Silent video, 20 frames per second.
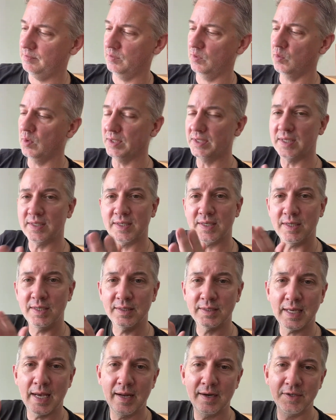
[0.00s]
what this
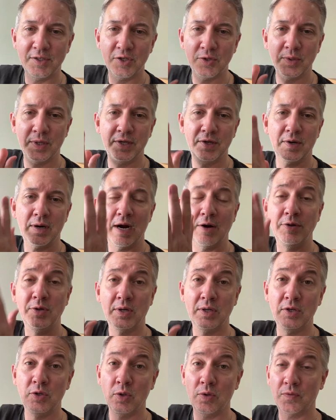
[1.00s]
is, how to do it, or how you
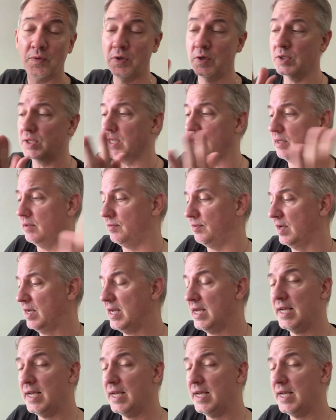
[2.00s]
can do it for yourself,